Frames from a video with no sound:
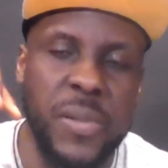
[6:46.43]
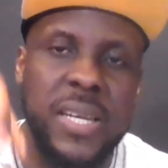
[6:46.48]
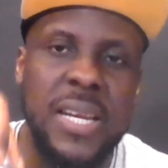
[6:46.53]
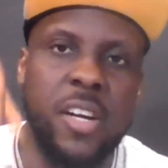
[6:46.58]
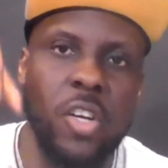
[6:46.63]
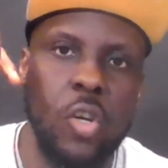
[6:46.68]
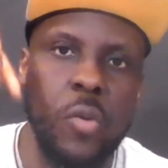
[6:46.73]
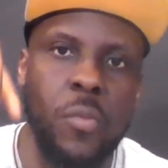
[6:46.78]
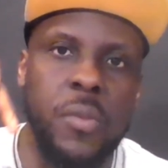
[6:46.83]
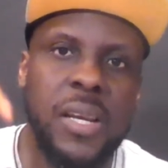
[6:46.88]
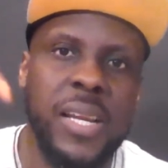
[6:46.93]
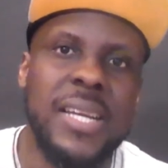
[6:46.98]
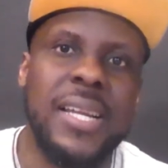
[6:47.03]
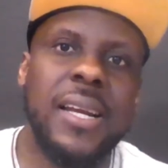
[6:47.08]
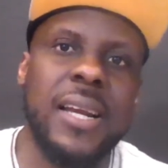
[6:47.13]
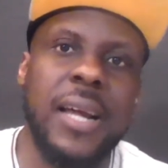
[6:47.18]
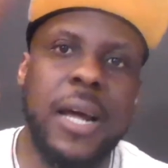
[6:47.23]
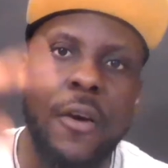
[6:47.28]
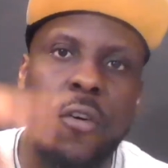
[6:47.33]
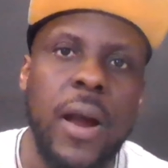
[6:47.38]
accumulated
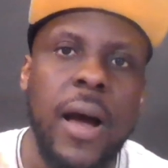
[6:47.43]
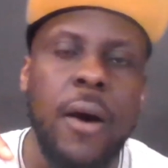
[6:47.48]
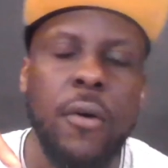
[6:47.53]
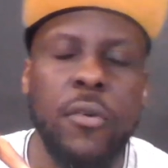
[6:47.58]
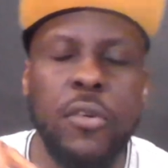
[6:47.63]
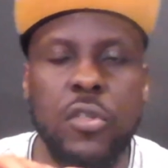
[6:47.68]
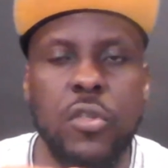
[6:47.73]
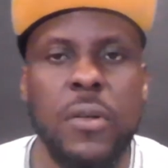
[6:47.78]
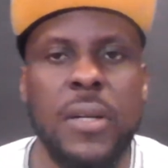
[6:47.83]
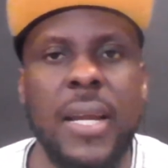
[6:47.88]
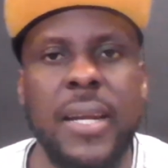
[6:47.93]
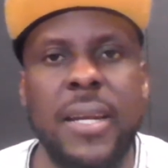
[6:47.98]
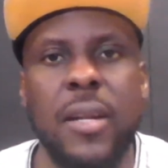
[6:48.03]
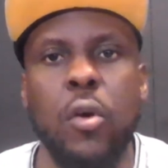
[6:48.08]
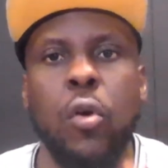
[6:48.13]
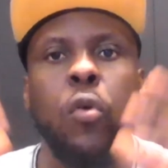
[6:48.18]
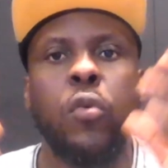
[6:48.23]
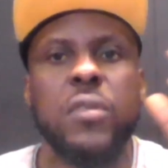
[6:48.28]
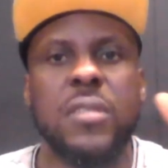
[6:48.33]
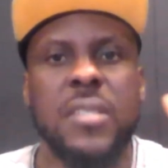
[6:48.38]
around so that the
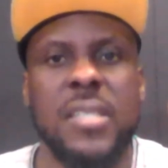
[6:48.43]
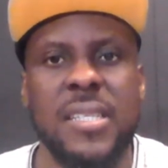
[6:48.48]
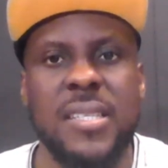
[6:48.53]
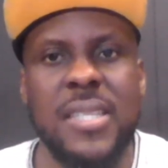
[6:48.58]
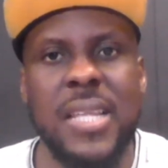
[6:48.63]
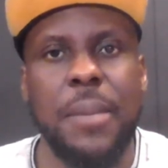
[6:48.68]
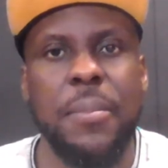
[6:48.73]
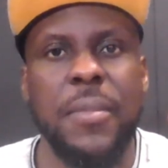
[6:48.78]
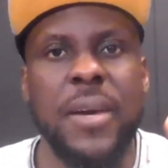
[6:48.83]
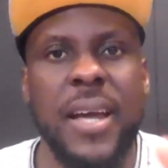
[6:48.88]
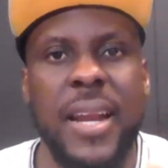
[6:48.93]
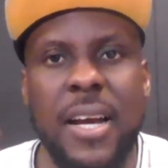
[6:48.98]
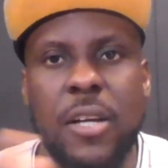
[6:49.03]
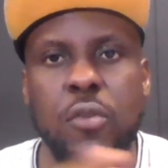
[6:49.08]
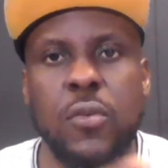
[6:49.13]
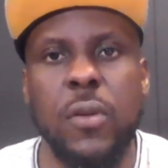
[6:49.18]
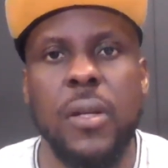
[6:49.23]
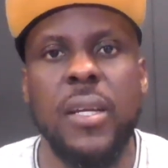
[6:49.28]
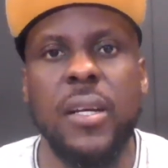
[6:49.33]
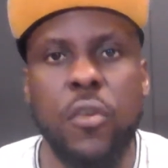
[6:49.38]
whole system can
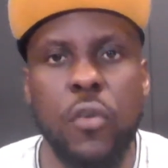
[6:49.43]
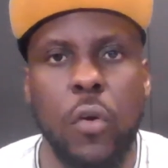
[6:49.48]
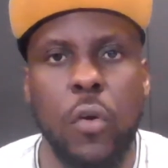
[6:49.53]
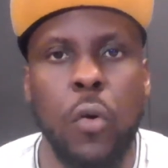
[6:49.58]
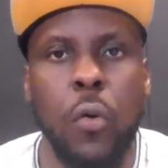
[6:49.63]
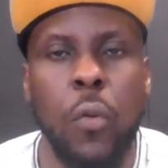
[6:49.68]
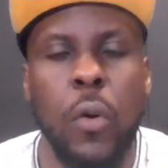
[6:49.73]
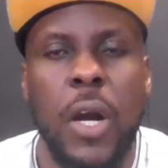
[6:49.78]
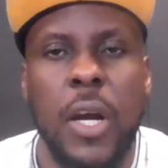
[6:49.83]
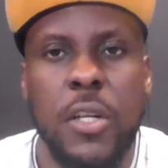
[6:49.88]
actually grow